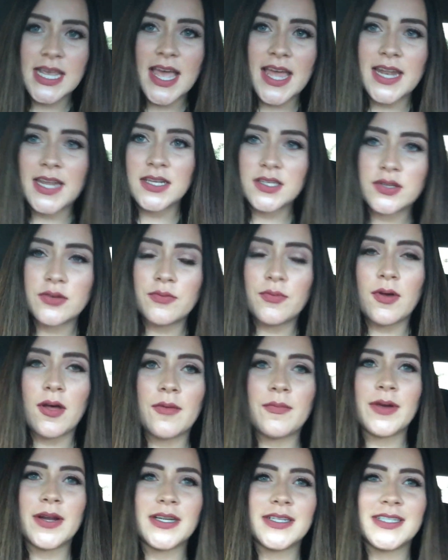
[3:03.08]
heading to
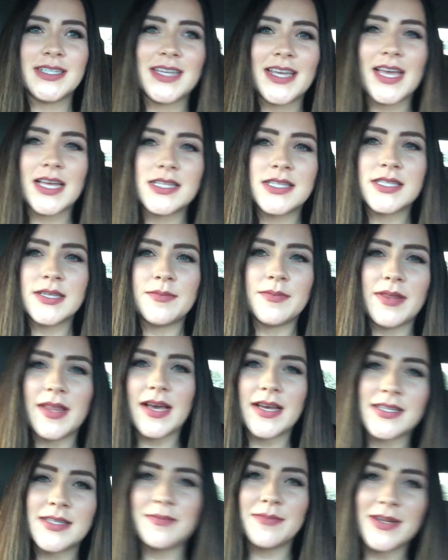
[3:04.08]
Walmart to get some
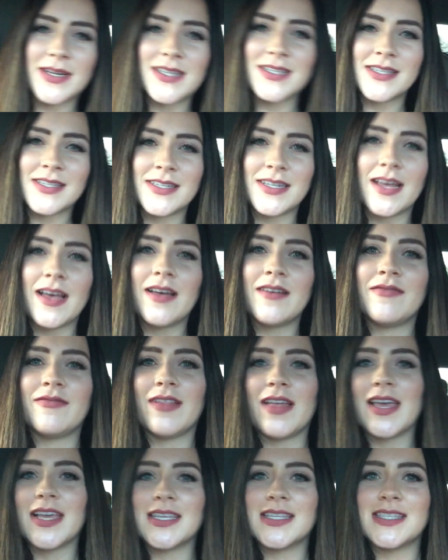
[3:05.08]
last minute stuff
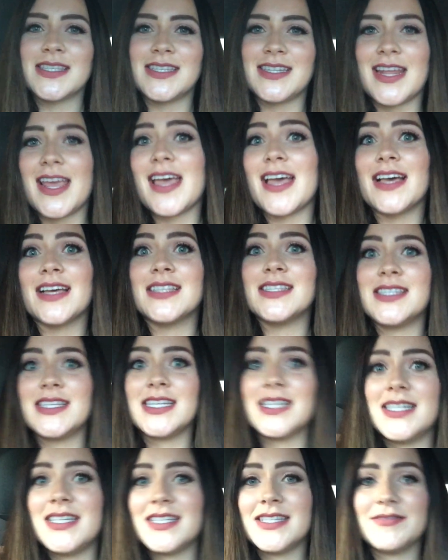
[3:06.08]
like snacks
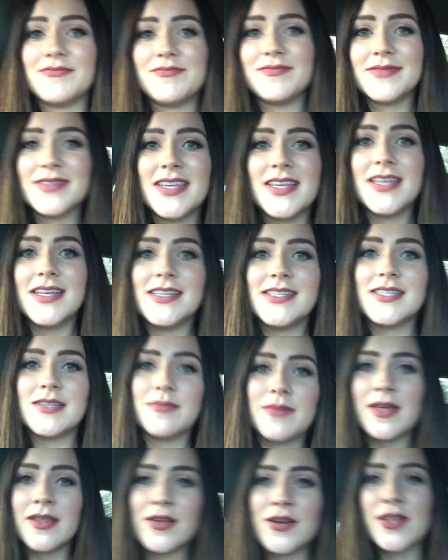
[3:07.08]
and
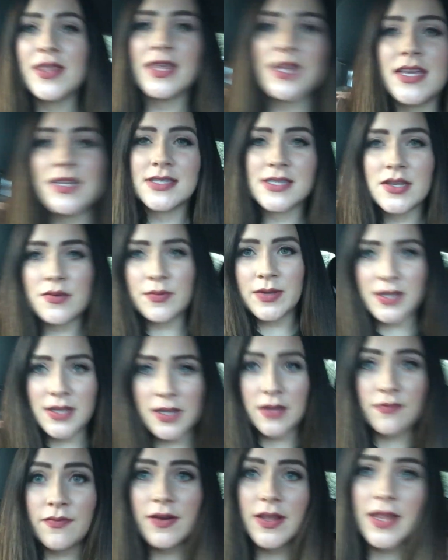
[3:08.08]
some other things that we
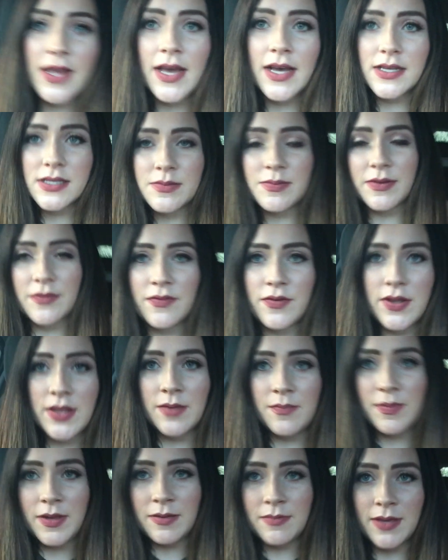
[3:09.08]
need for the house before
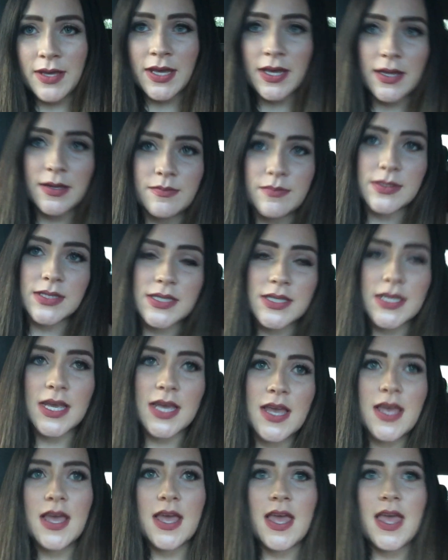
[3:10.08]
the baby comes.
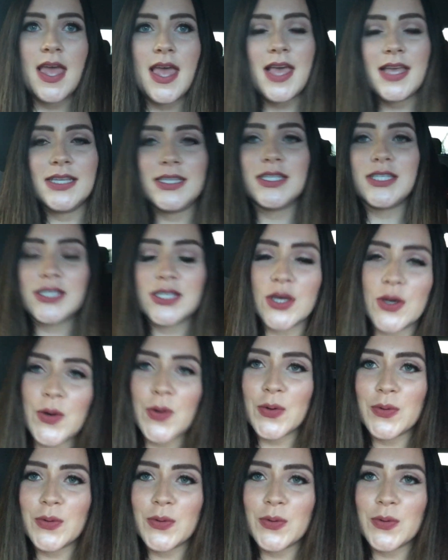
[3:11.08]
So